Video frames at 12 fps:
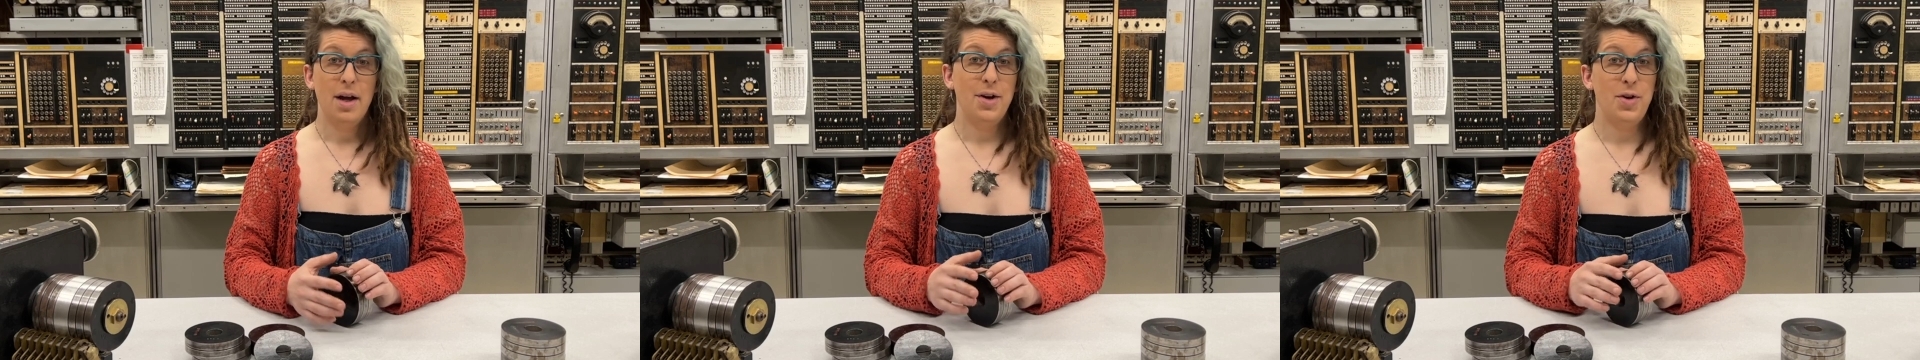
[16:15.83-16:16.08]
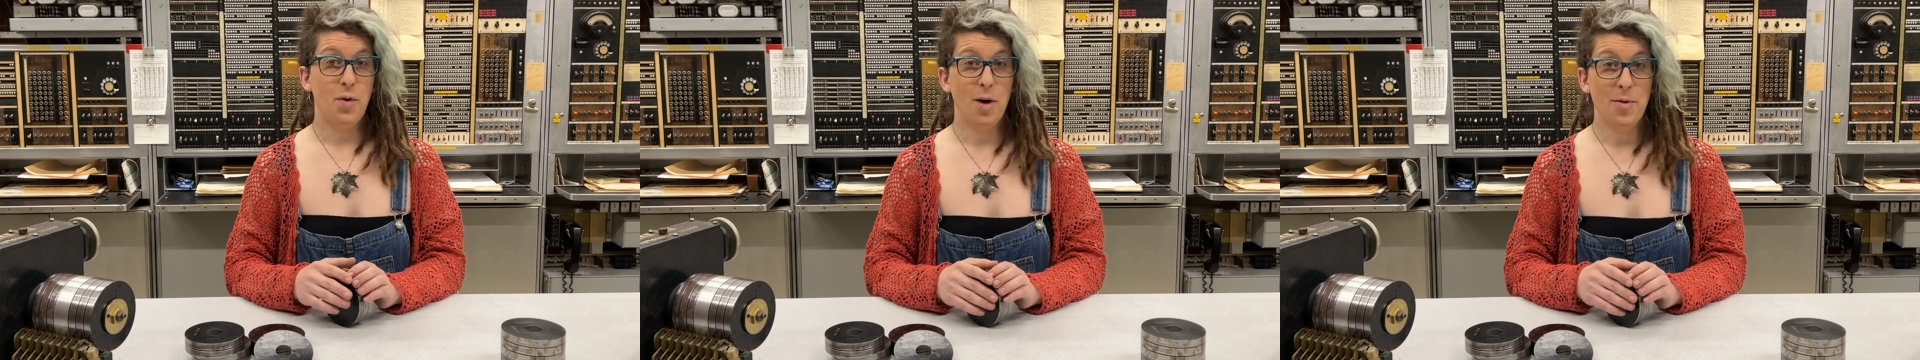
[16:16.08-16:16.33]

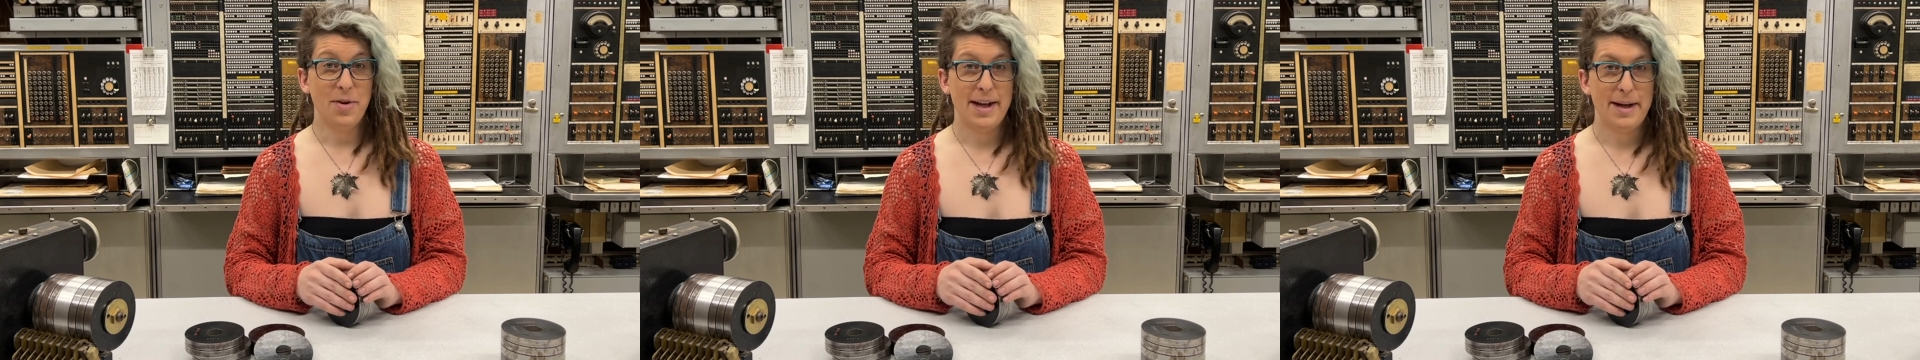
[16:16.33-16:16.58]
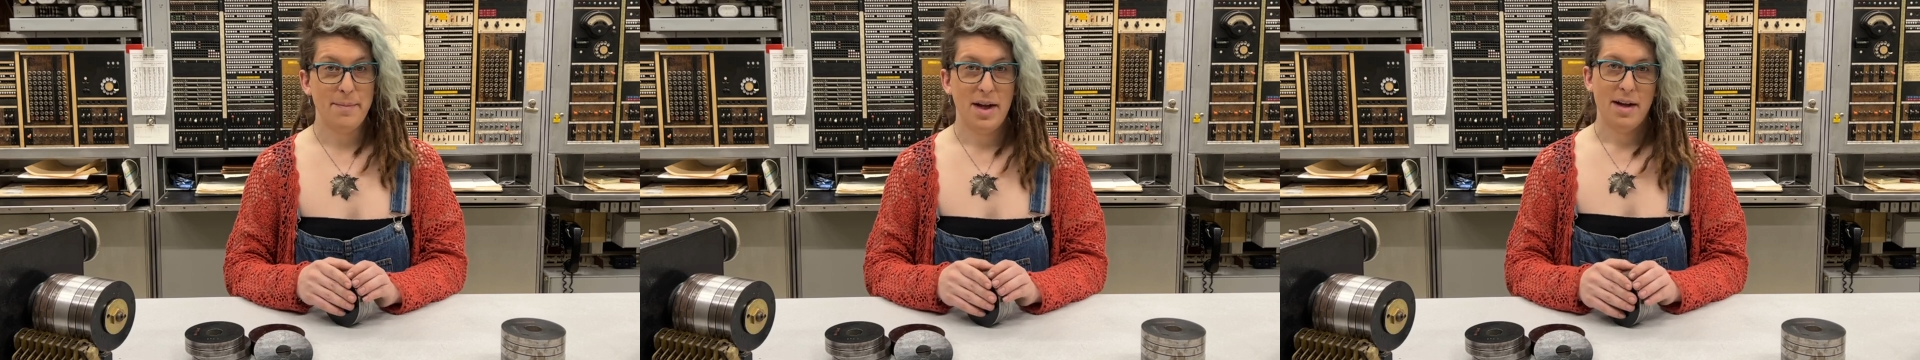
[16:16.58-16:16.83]

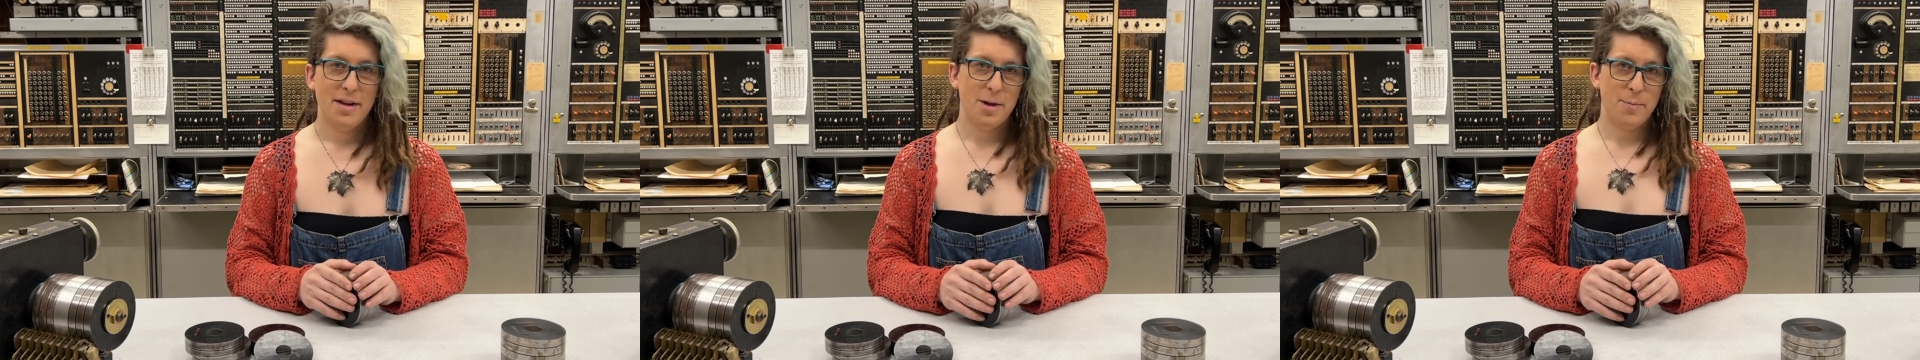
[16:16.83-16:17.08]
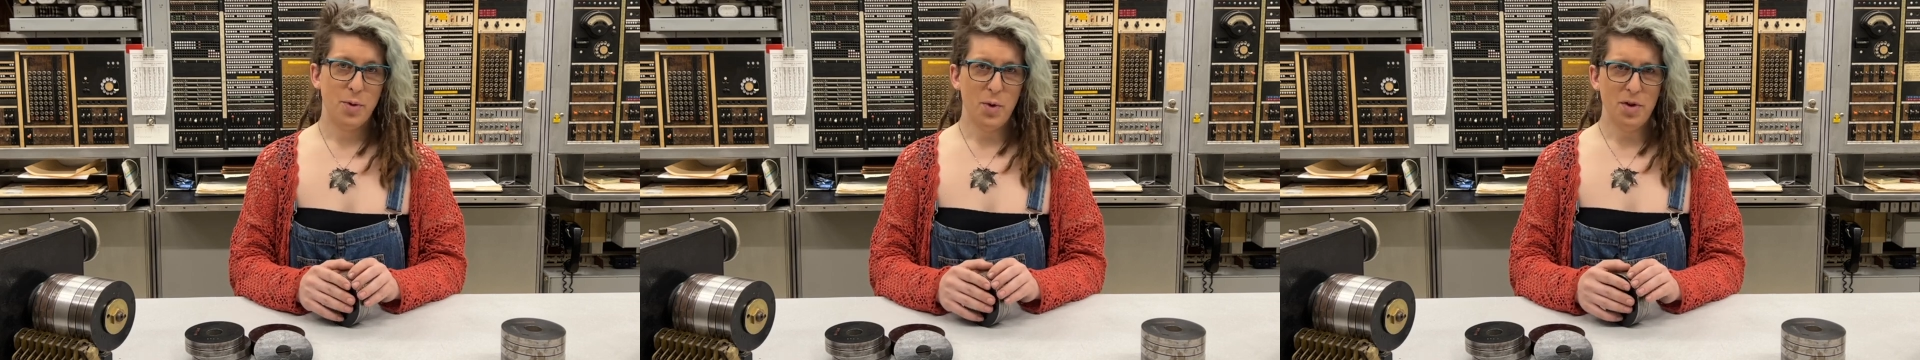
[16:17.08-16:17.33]
Normally, the
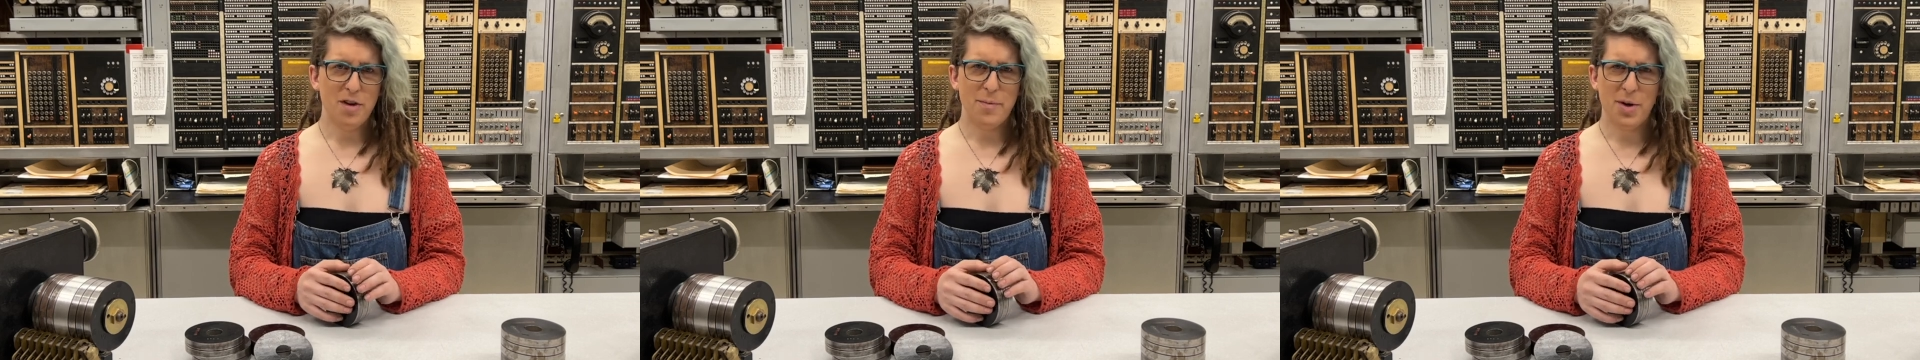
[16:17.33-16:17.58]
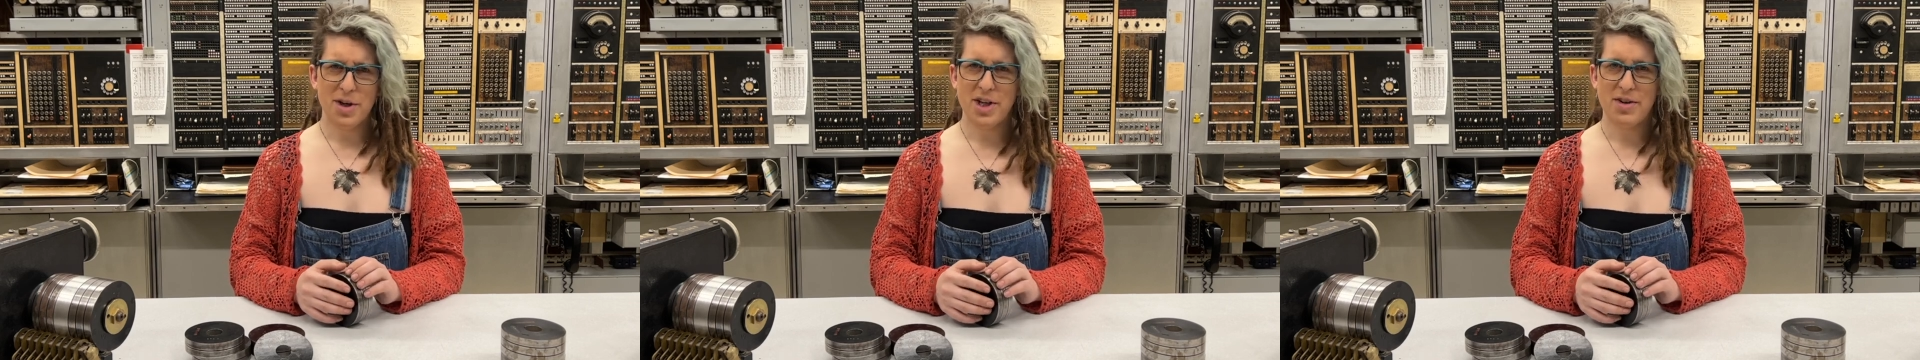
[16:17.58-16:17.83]
pool of
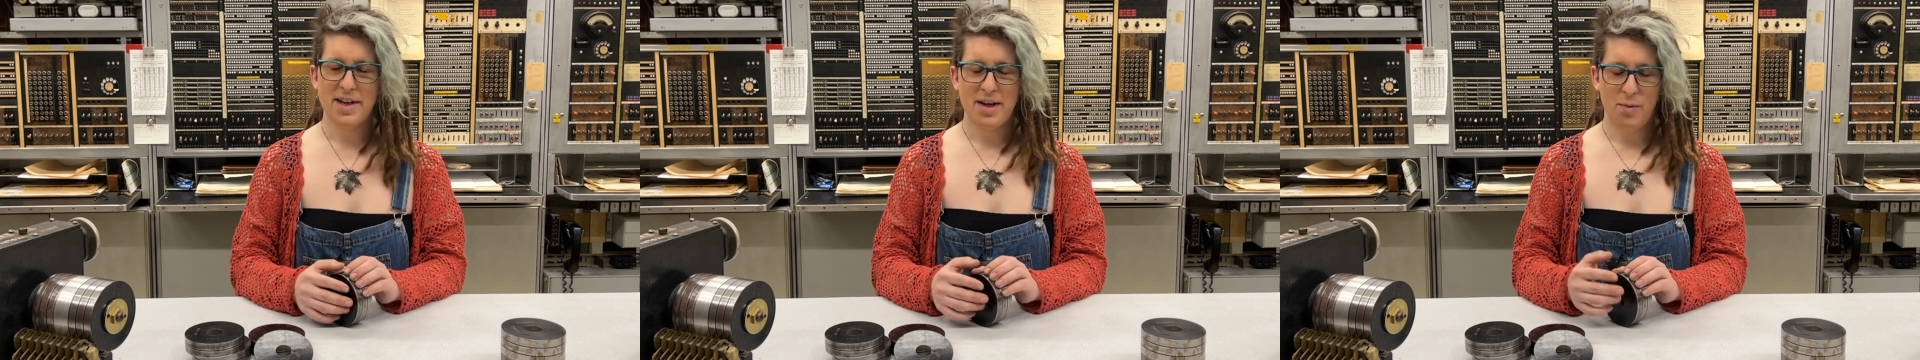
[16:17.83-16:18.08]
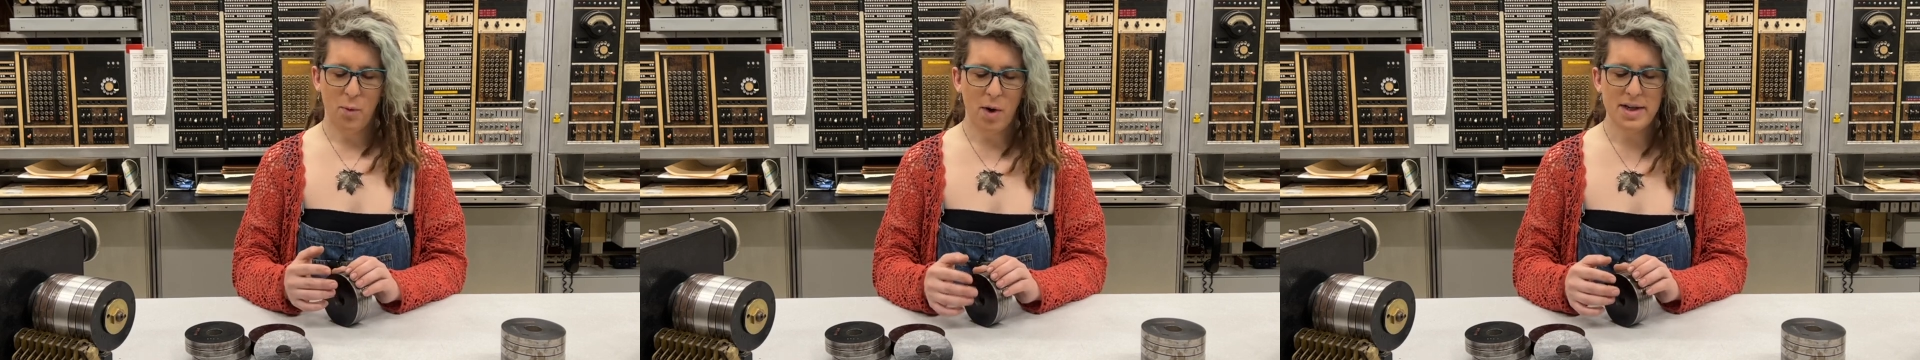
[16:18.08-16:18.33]
mercury
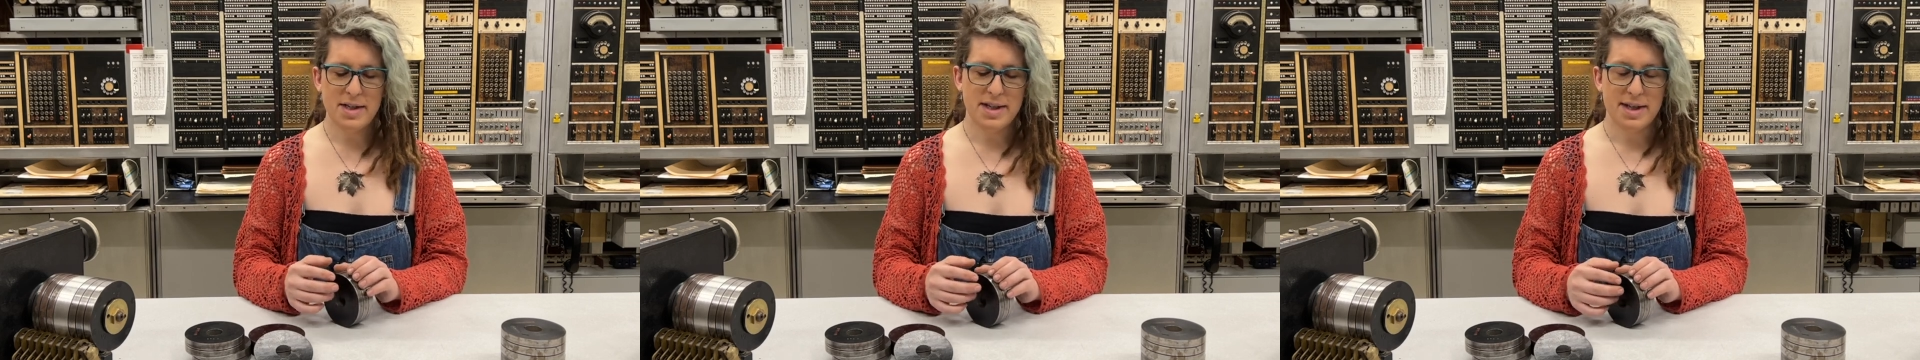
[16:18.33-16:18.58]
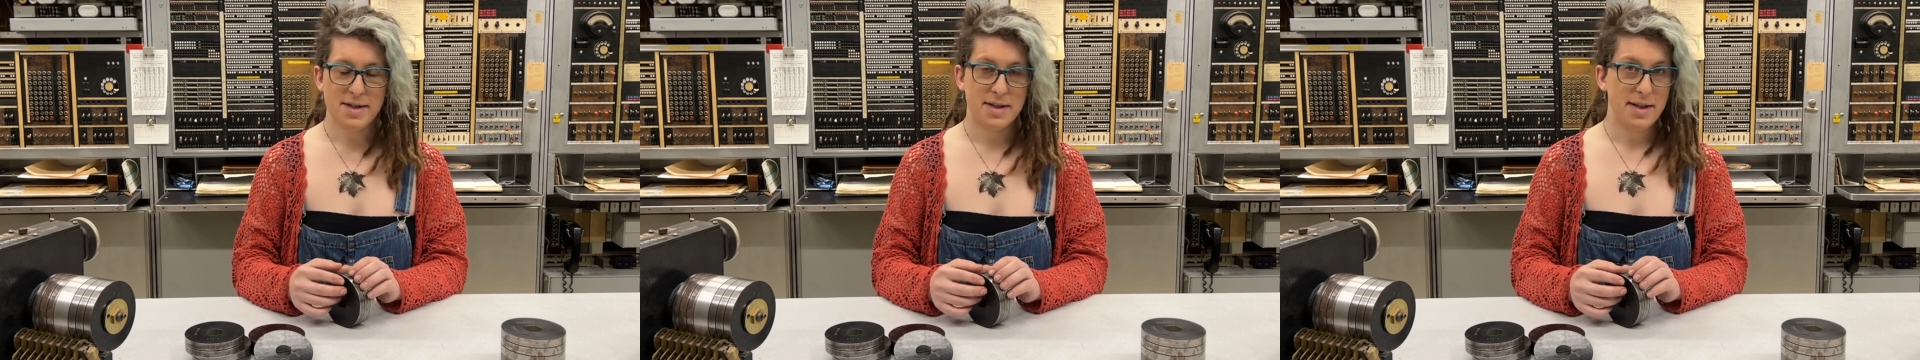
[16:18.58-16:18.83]
in one
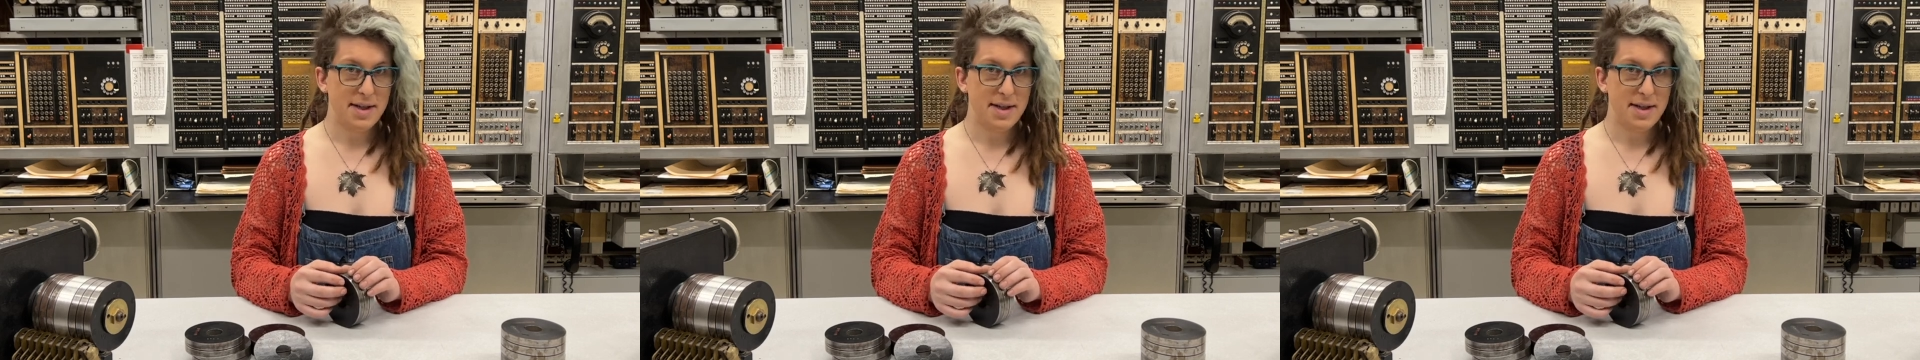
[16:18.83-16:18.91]
disc